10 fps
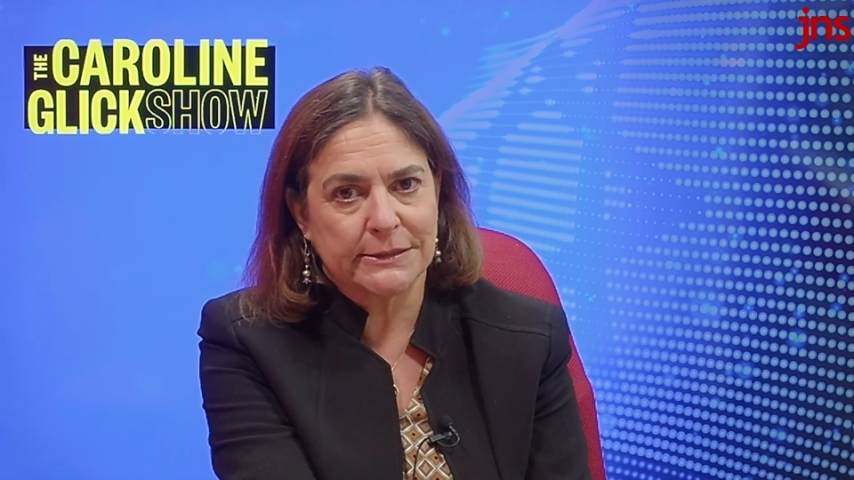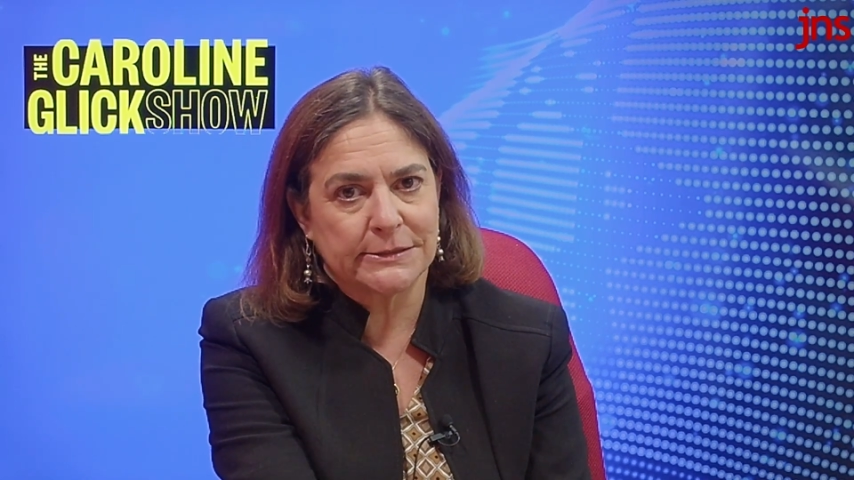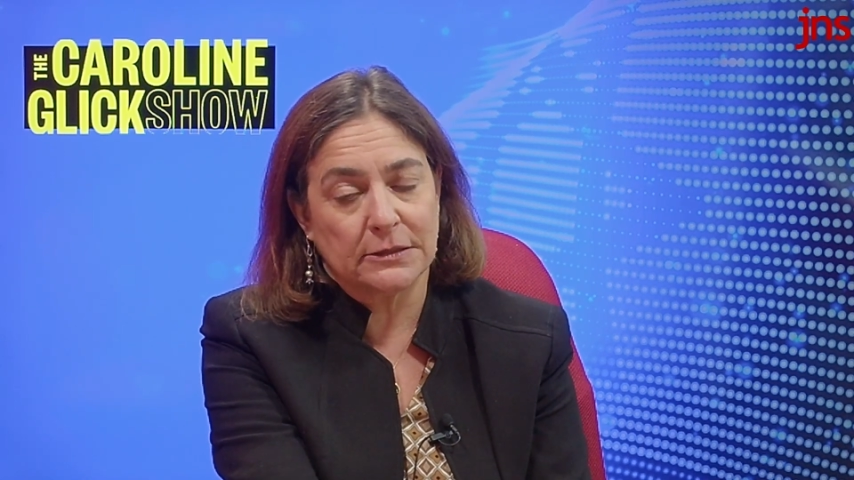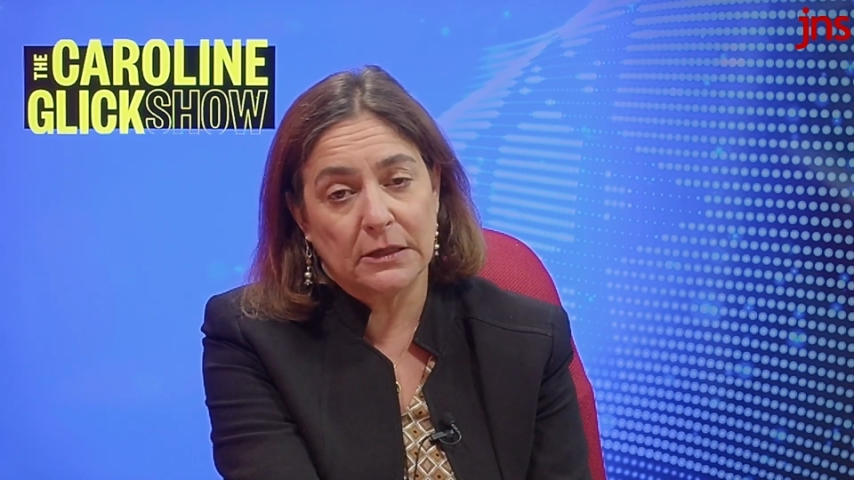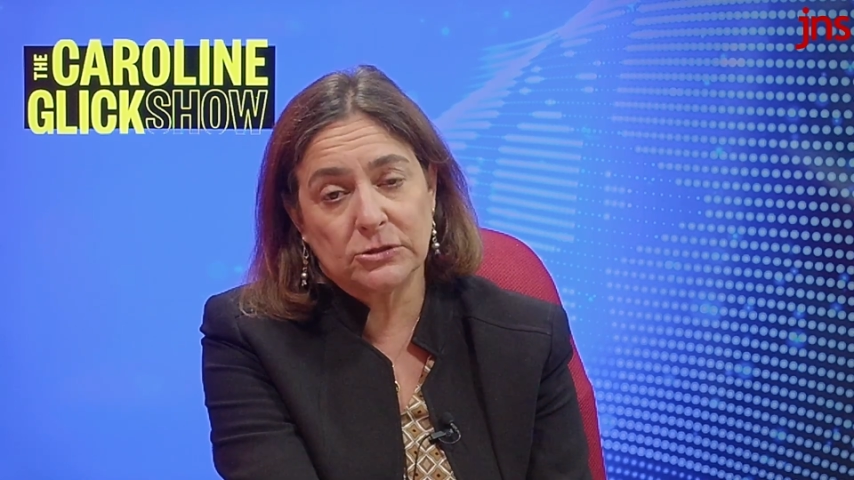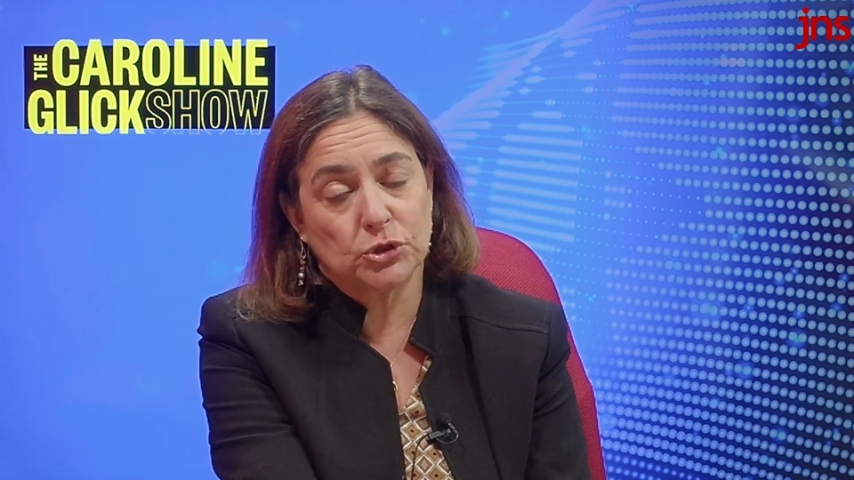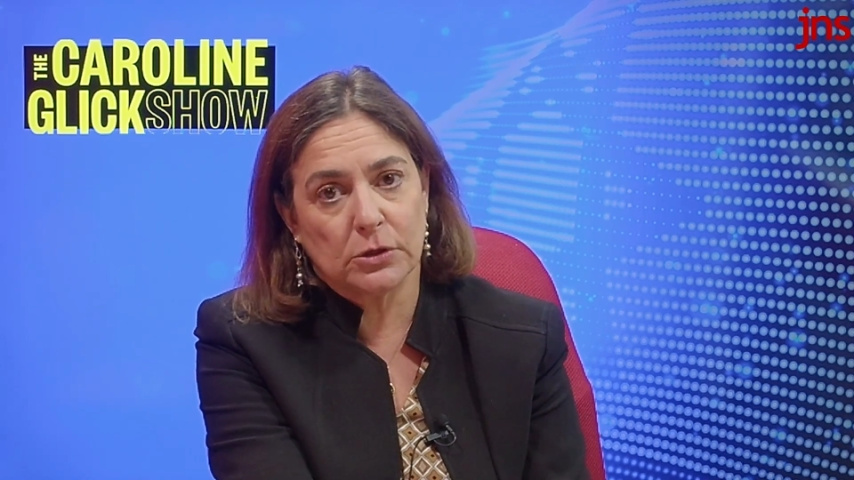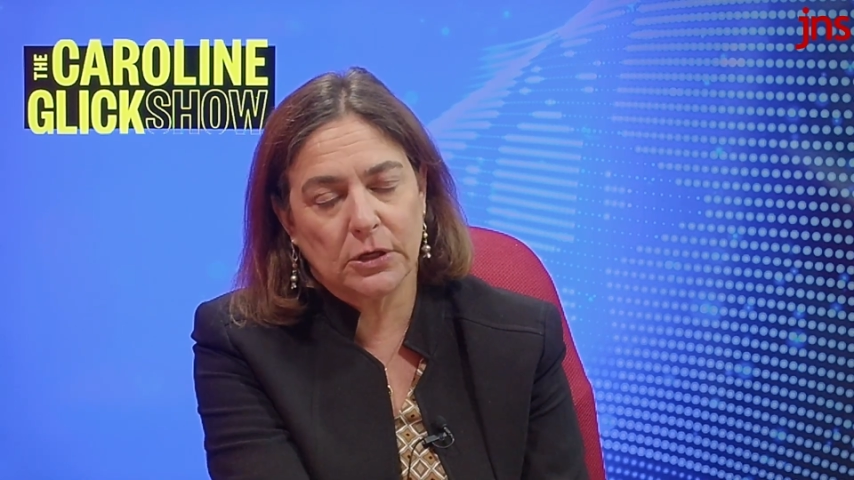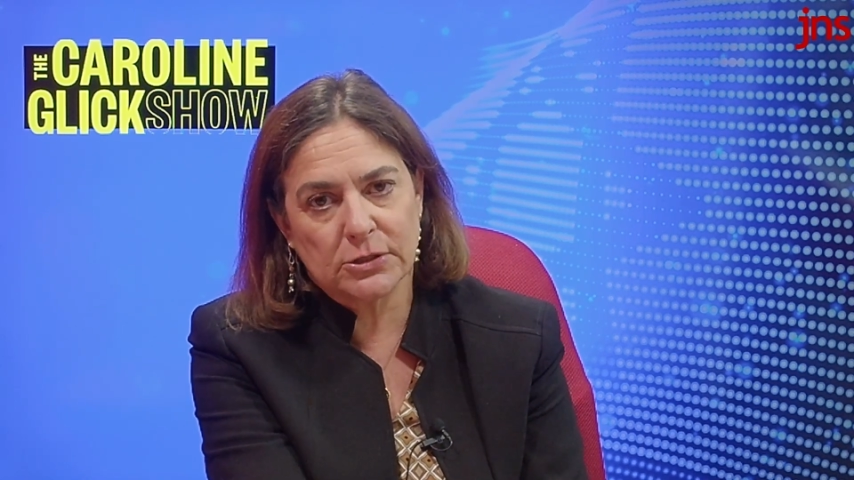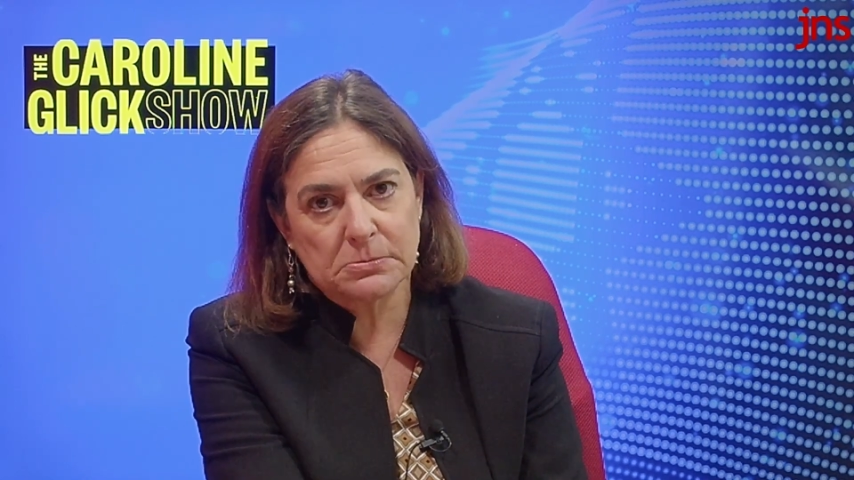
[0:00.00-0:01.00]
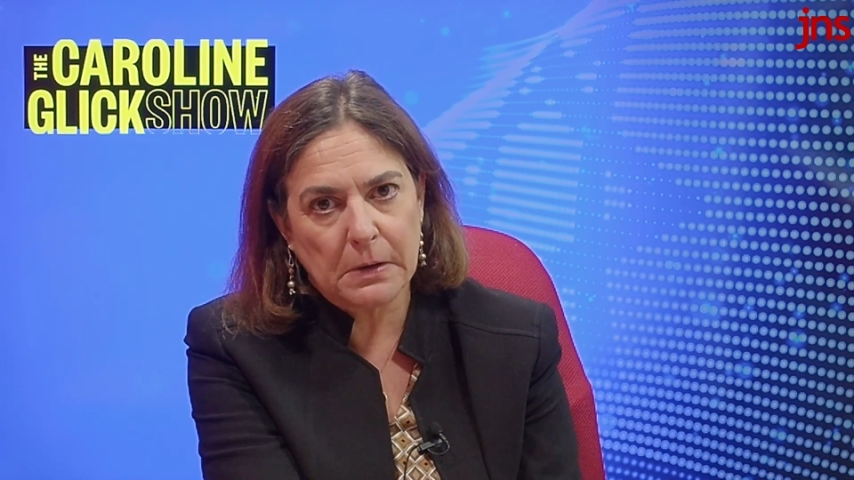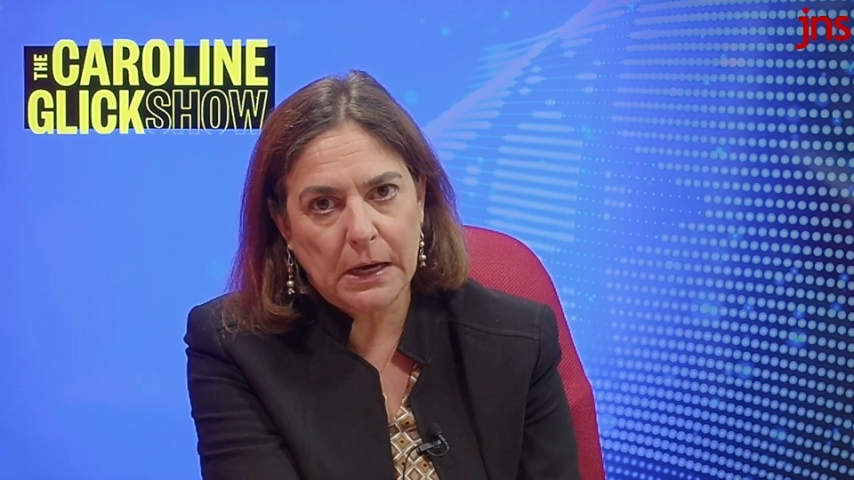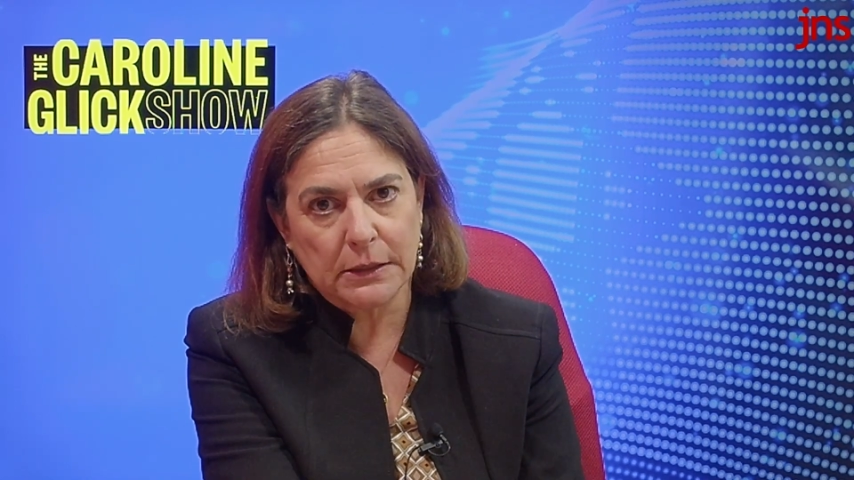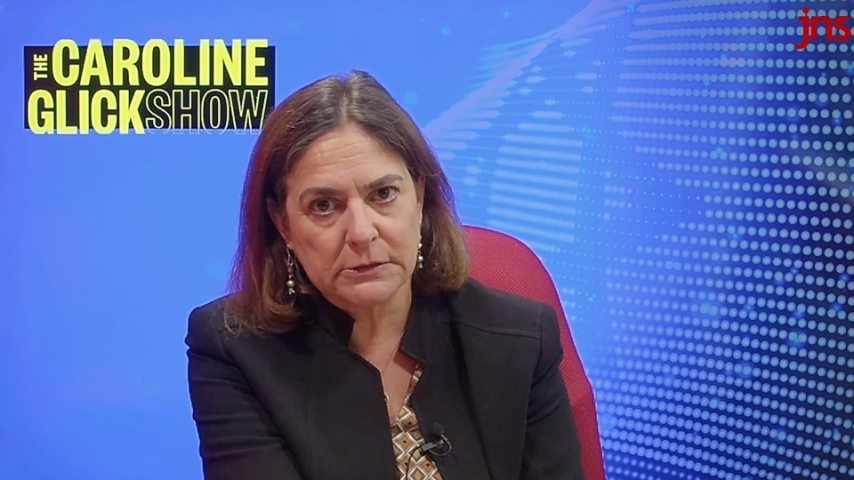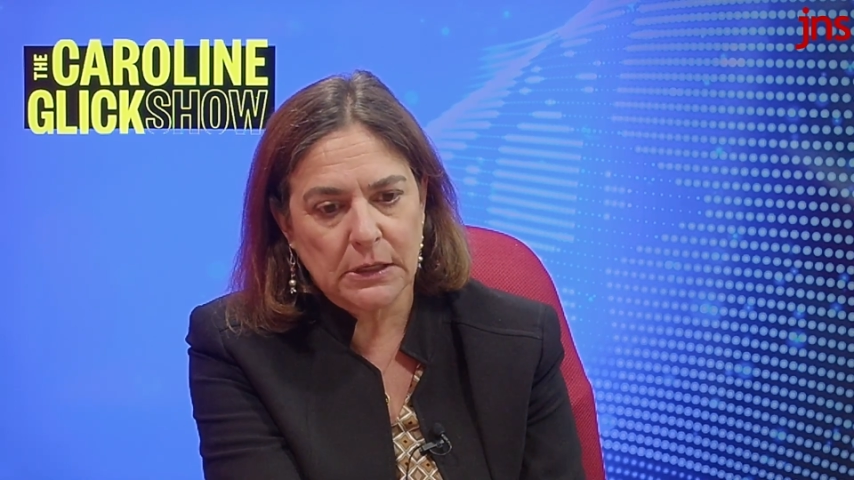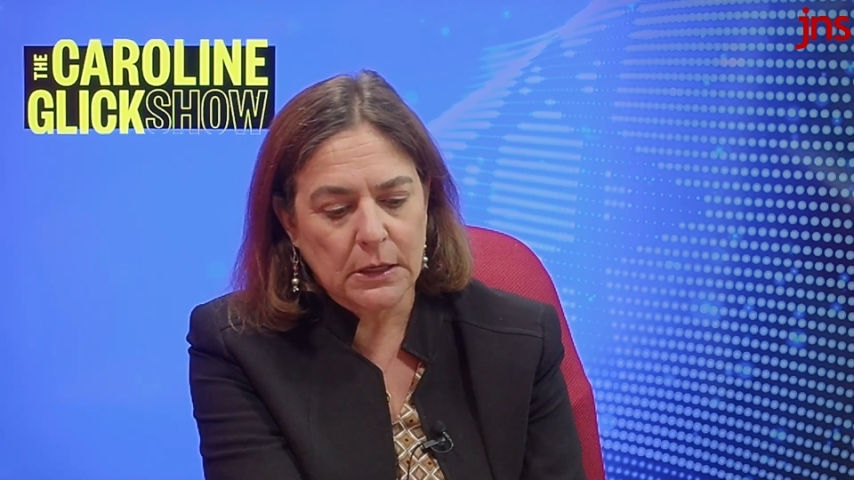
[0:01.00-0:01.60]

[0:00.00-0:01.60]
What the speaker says: It's a luxurious box.